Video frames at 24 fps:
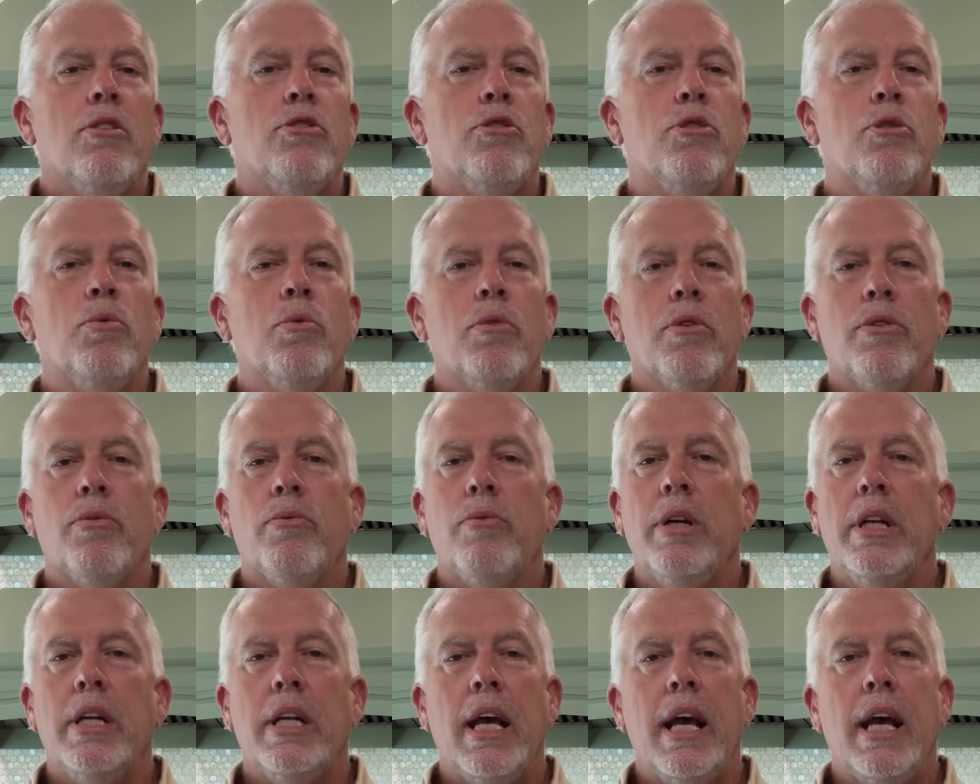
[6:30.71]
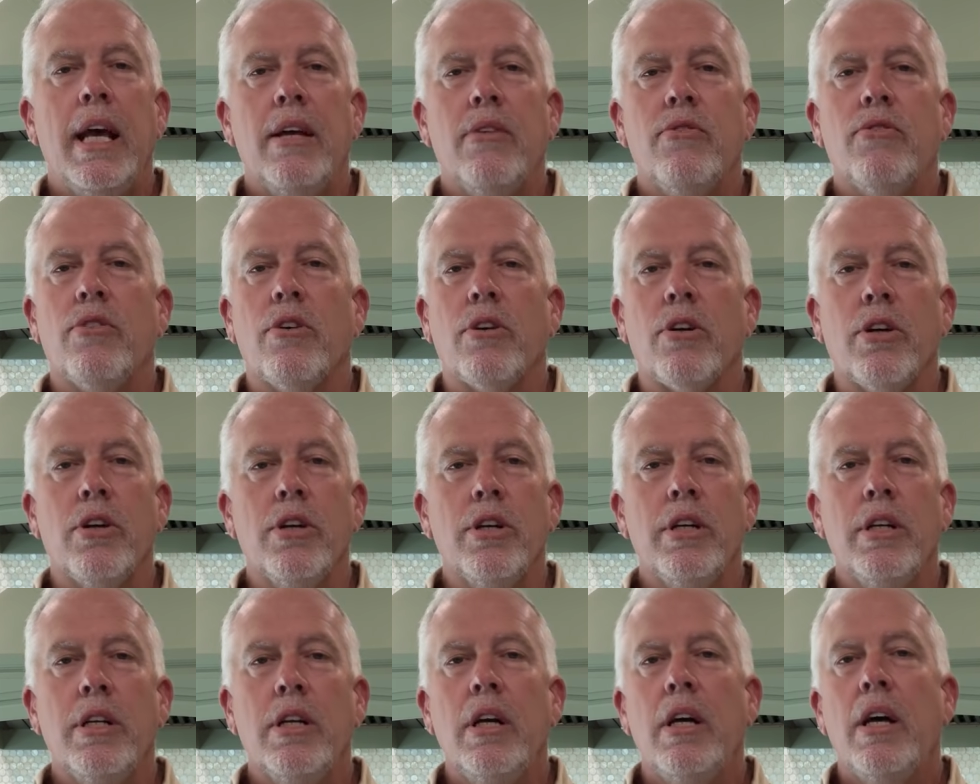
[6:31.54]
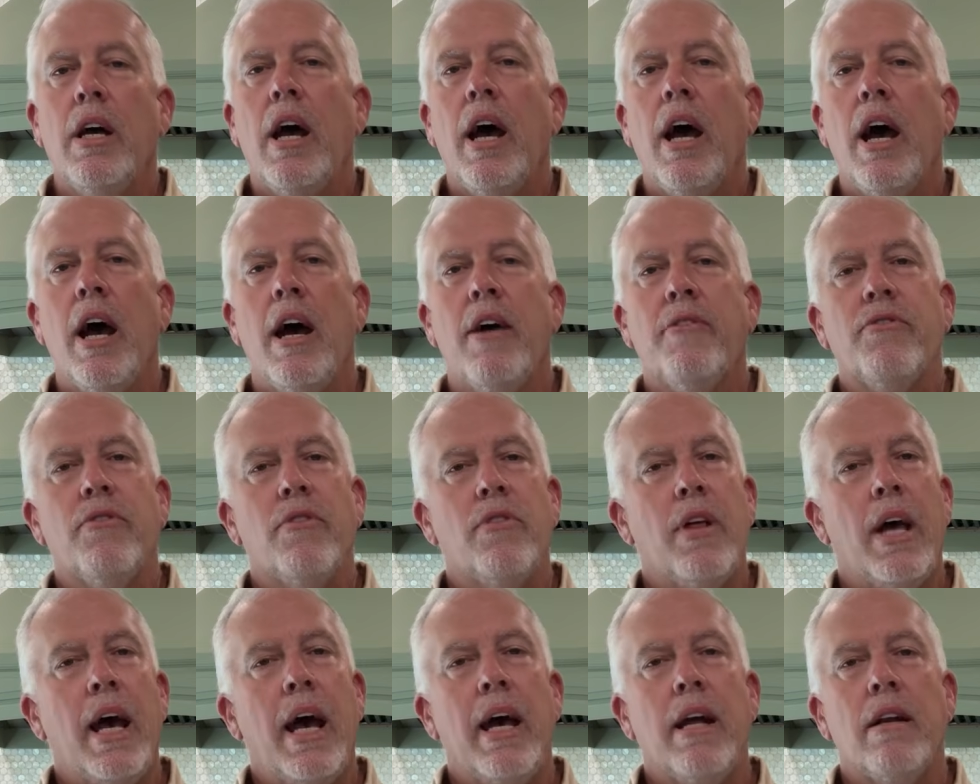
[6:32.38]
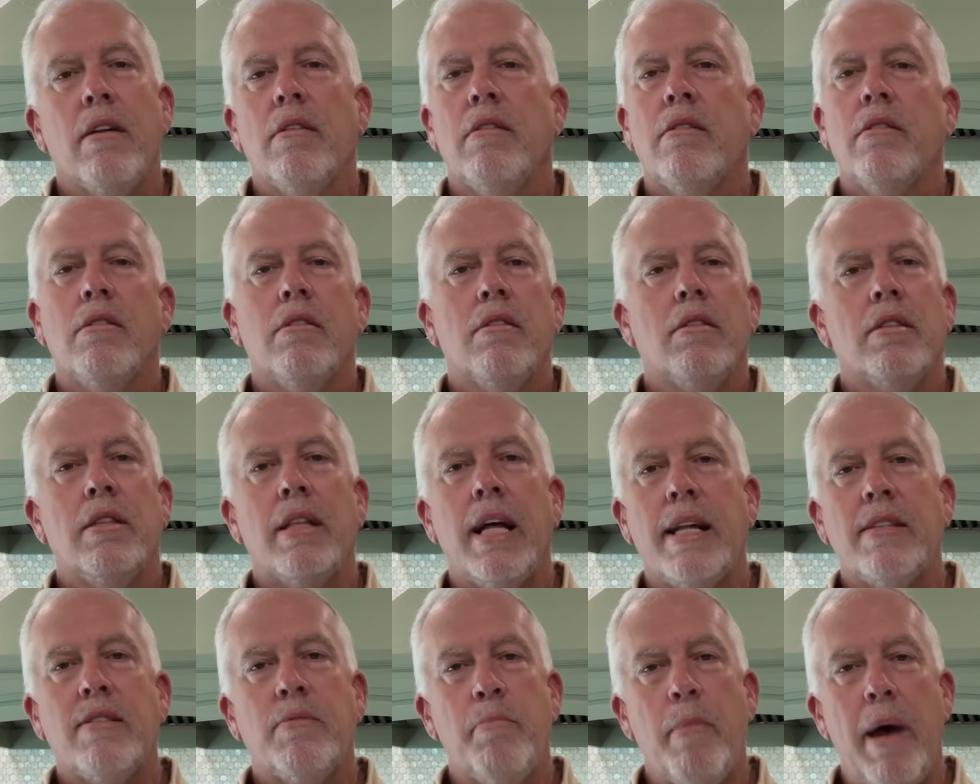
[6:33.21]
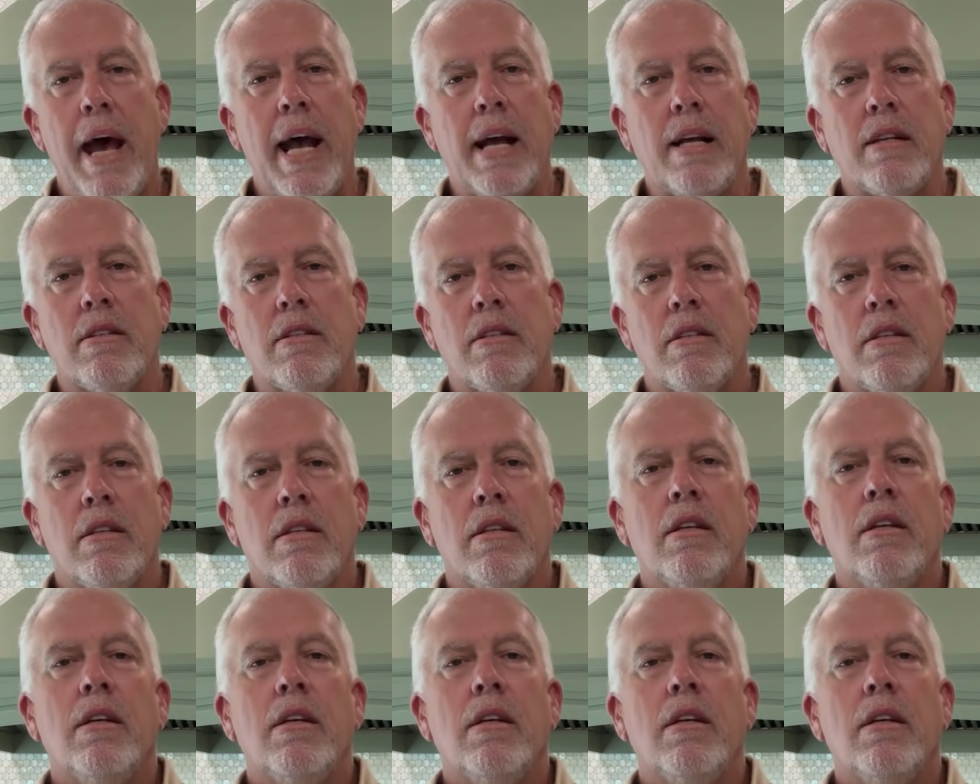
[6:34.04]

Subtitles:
2 or 3 days, they're good. After that, that's max.